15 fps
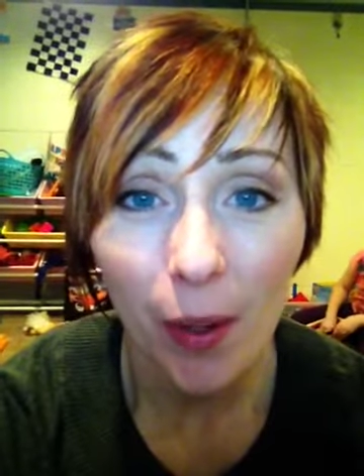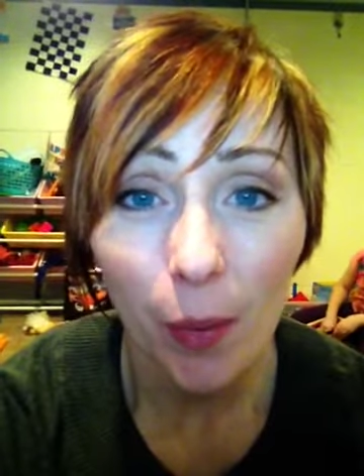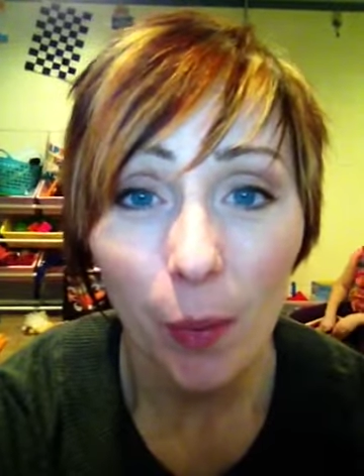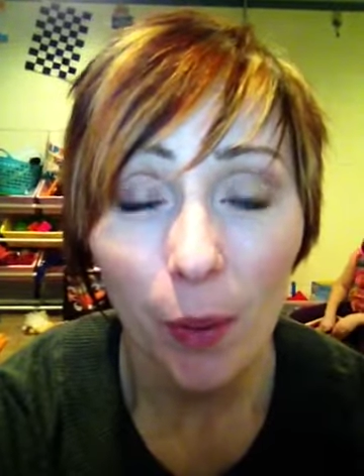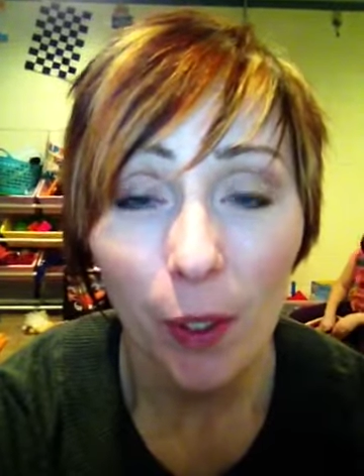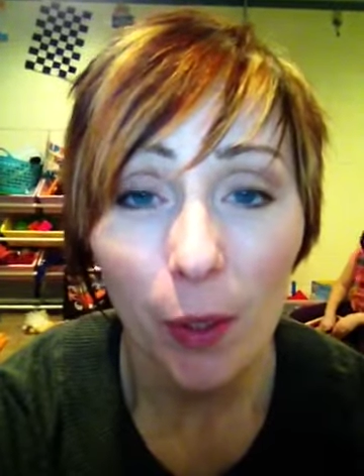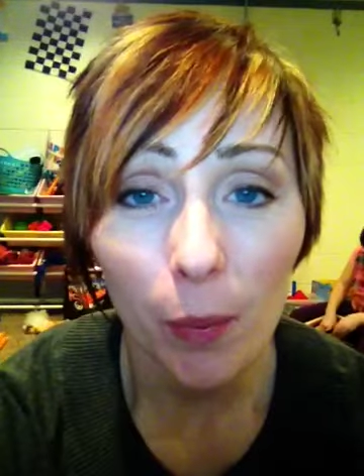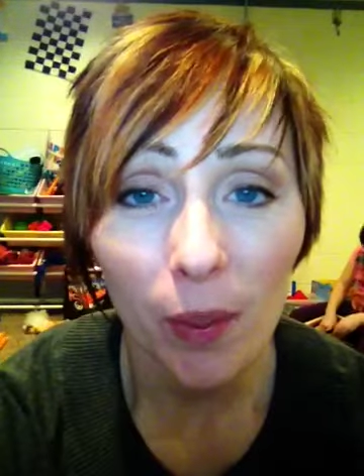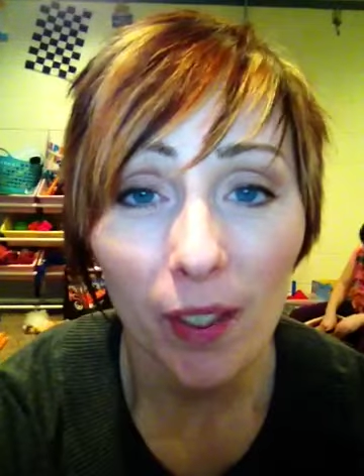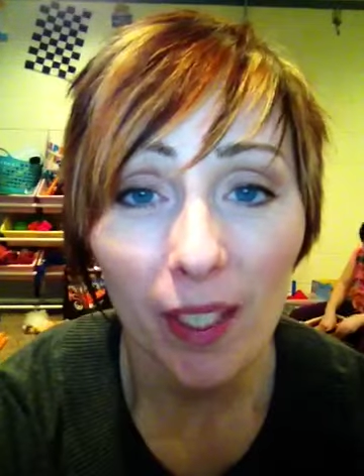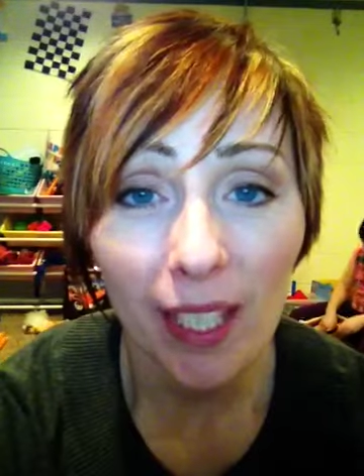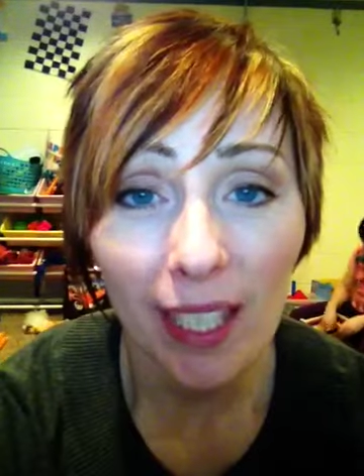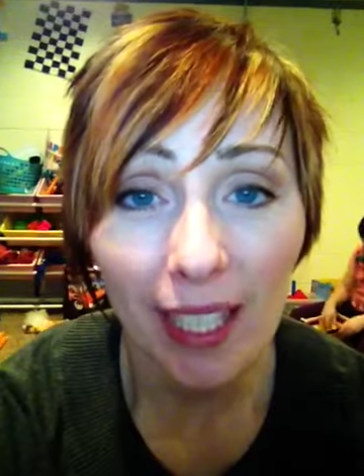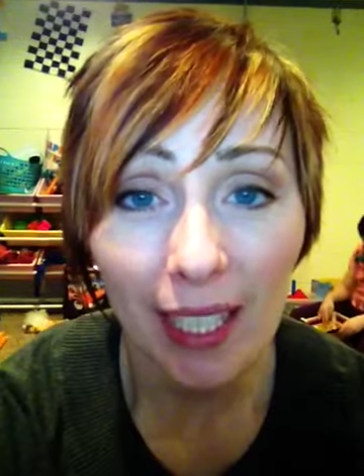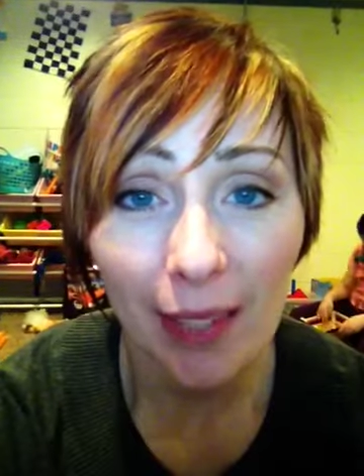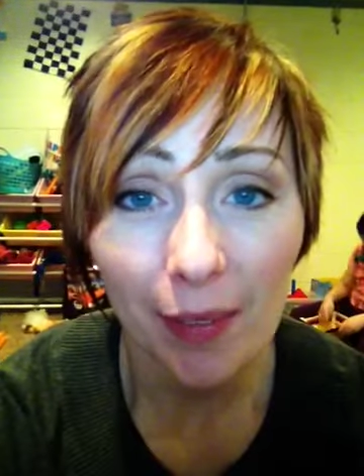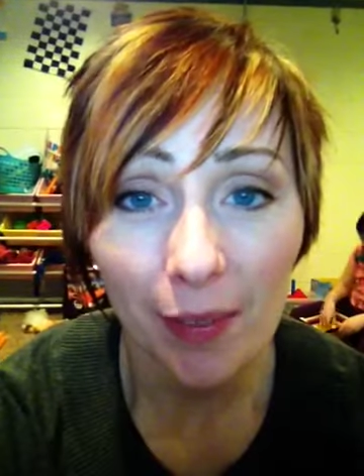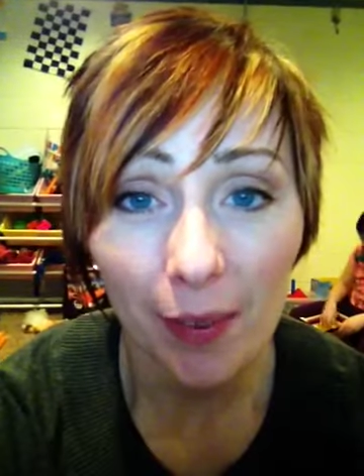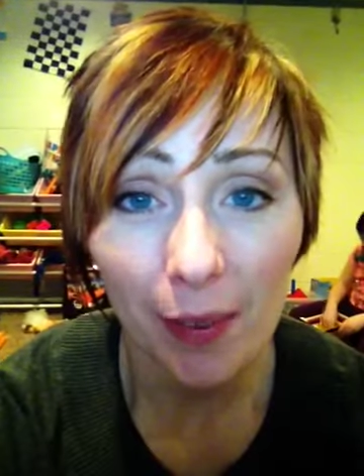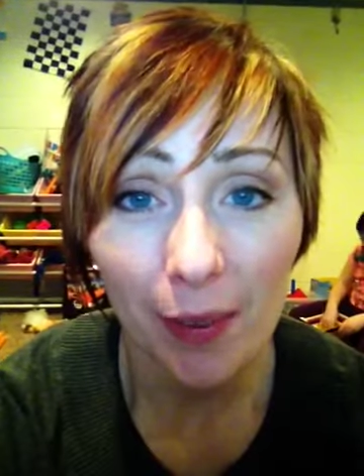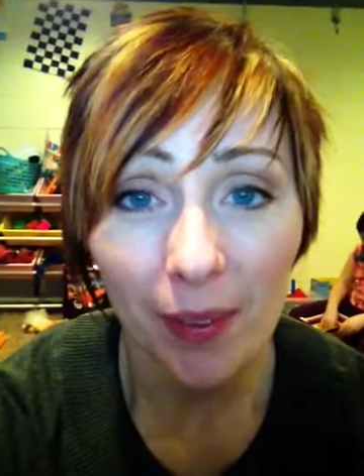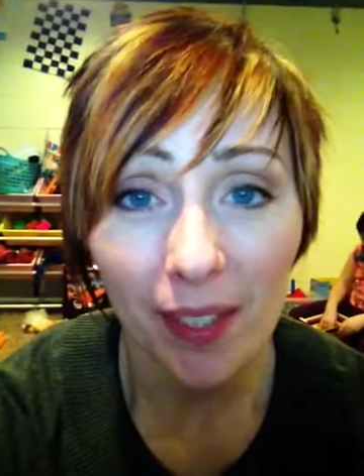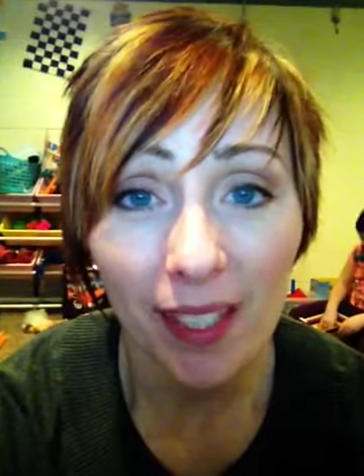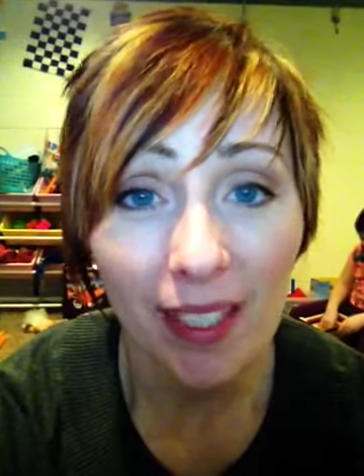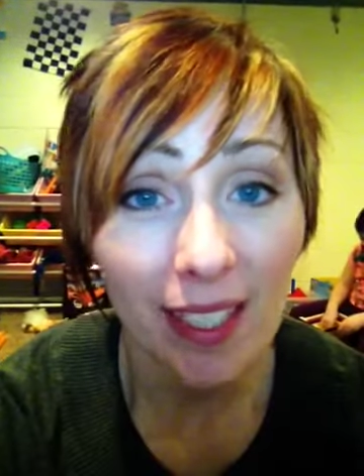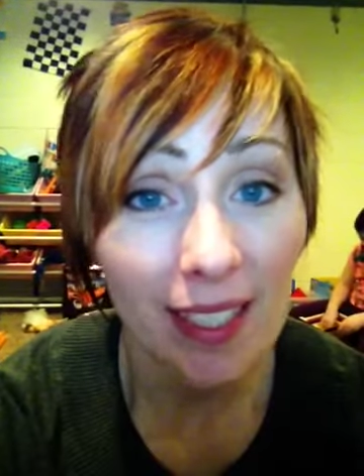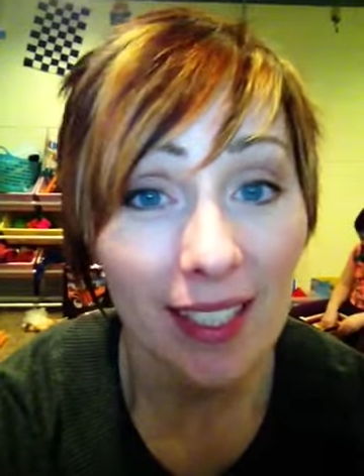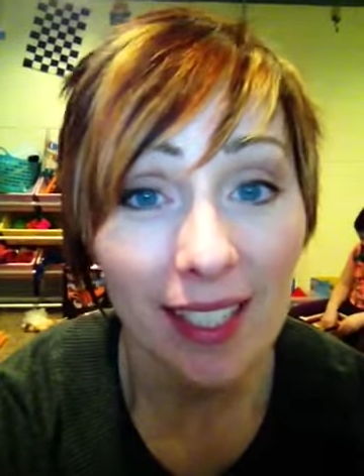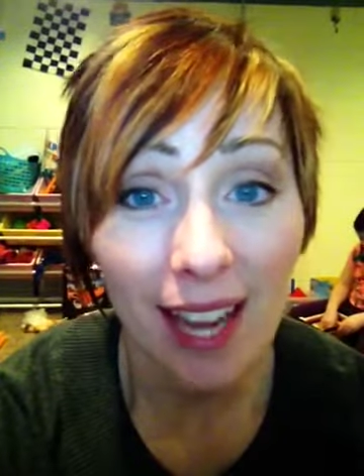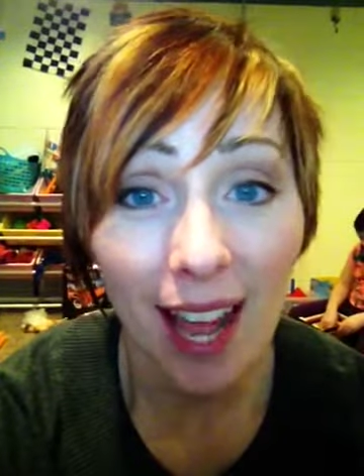where you are going to eat food that
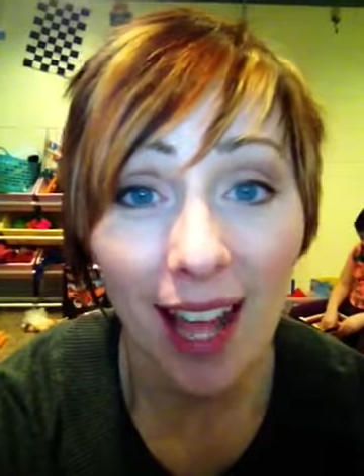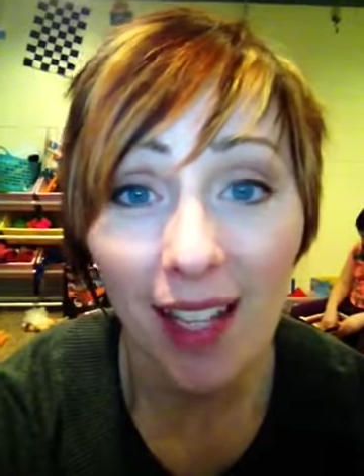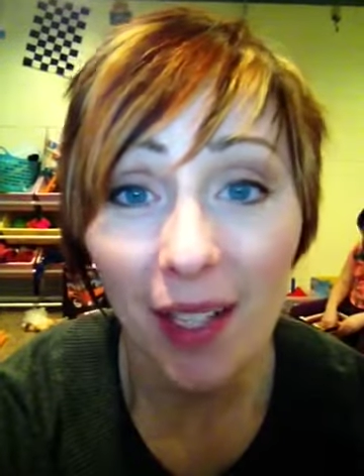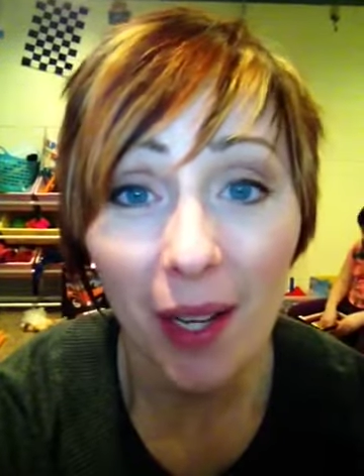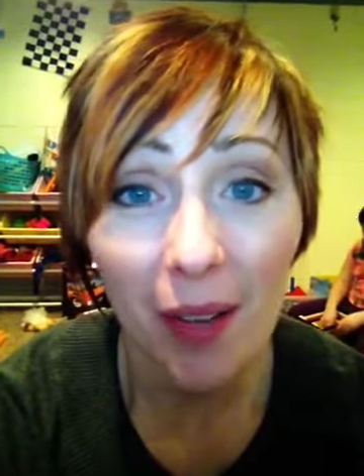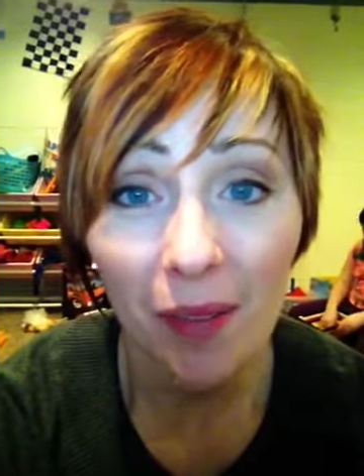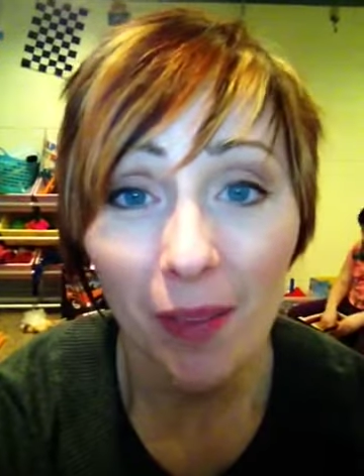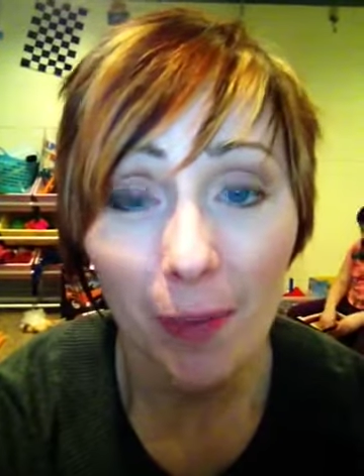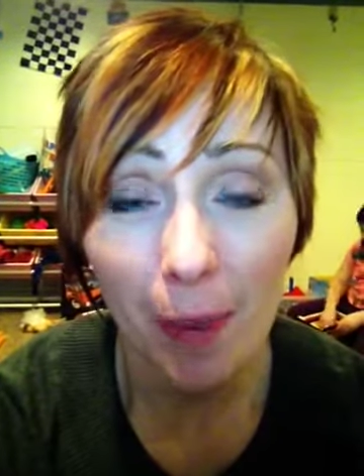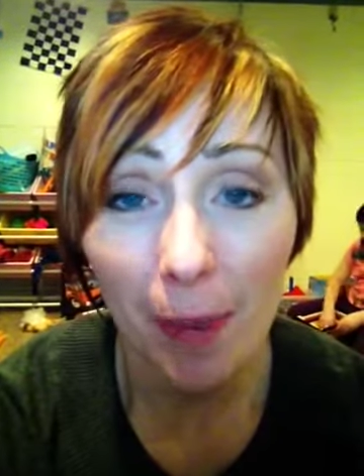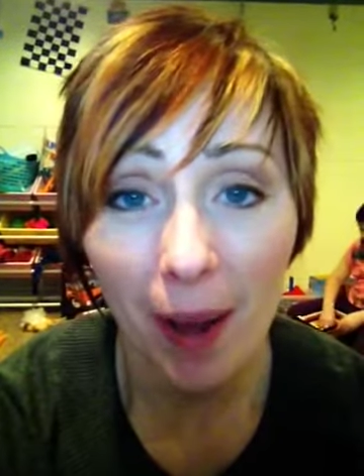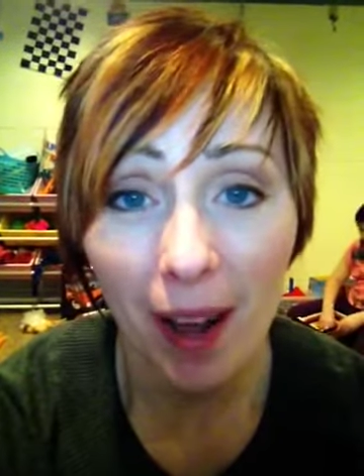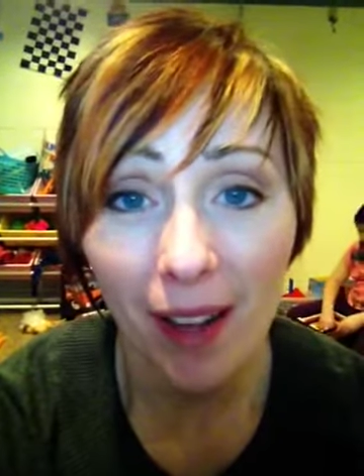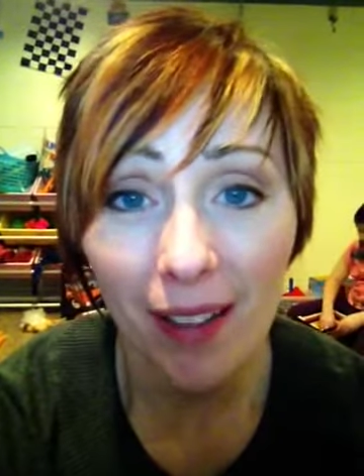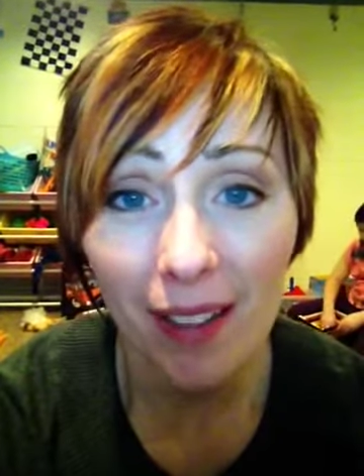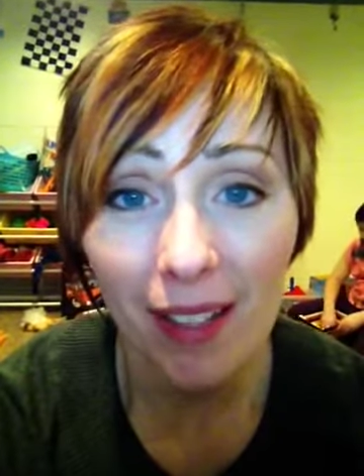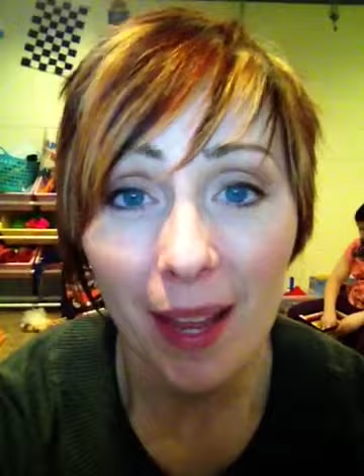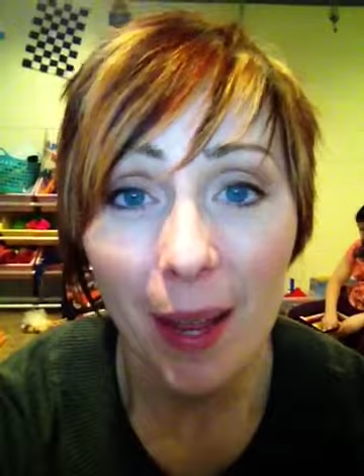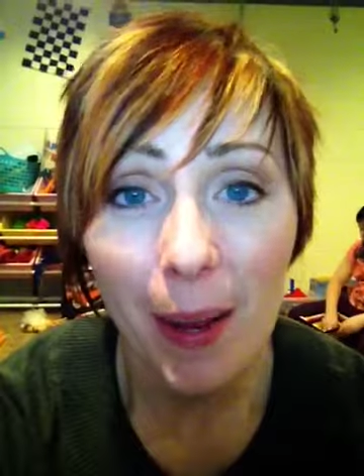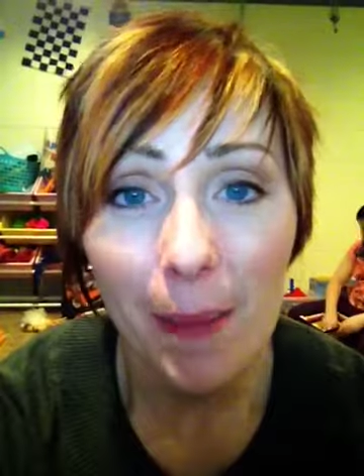does not come from a box.